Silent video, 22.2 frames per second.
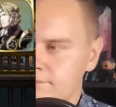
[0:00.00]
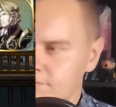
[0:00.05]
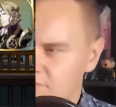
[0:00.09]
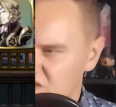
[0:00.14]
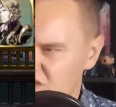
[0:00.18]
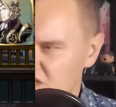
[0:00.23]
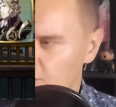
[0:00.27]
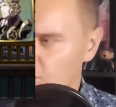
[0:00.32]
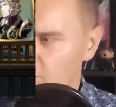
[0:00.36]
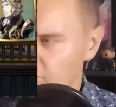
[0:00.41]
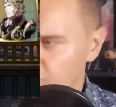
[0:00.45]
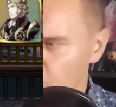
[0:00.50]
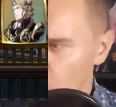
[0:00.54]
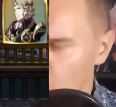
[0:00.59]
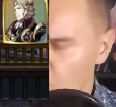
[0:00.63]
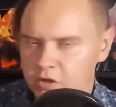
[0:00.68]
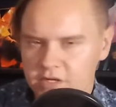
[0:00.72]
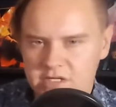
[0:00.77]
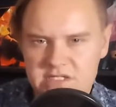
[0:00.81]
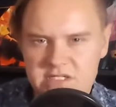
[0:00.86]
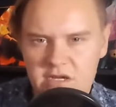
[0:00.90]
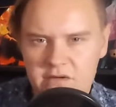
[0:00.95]
some of the
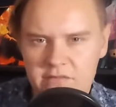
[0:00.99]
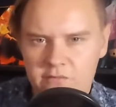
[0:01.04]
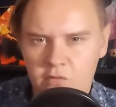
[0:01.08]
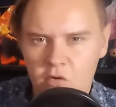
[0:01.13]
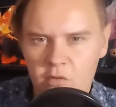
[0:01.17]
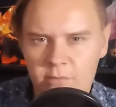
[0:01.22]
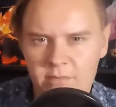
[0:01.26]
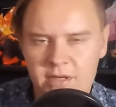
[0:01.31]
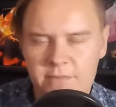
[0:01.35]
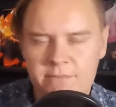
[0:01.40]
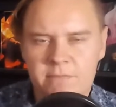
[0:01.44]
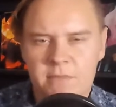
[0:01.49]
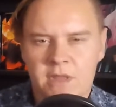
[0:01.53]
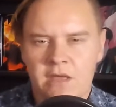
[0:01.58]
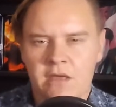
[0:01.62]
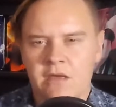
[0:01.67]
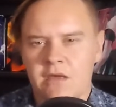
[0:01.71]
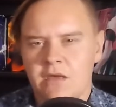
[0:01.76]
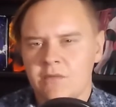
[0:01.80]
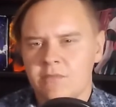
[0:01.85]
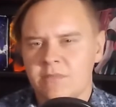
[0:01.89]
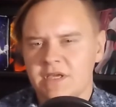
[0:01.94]
work is done for me,
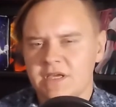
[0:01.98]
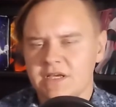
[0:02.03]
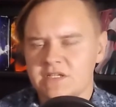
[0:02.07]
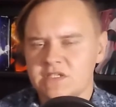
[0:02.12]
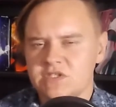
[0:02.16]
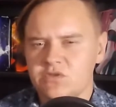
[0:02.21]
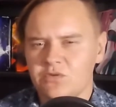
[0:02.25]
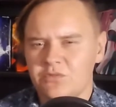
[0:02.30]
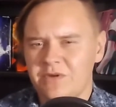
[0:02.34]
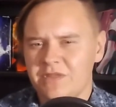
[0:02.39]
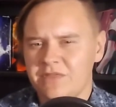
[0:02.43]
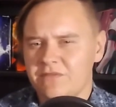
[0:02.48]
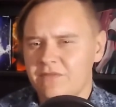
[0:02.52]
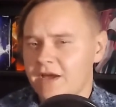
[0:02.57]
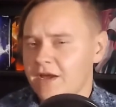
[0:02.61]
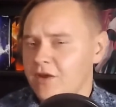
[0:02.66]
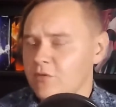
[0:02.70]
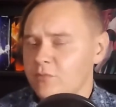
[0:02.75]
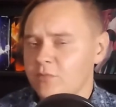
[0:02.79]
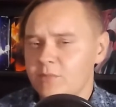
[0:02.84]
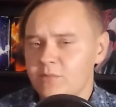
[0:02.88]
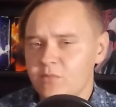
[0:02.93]
because with
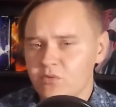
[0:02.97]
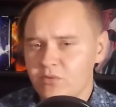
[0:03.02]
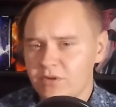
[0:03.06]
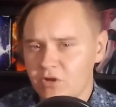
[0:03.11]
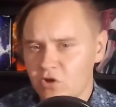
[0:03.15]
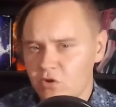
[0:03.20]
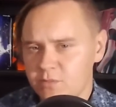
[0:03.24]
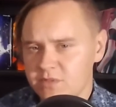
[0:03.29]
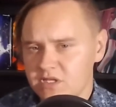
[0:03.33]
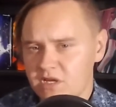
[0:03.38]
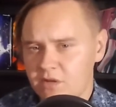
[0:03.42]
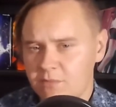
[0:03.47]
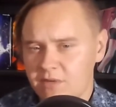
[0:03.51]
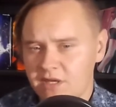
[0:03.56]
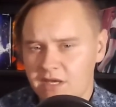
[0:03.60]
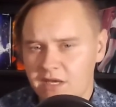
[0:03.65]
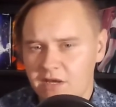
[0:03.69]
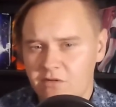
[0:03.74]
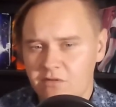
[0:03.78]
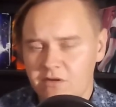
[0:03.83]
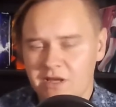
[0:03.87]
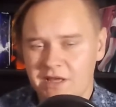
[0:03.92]
Fire Emblem Three Hopes coming out,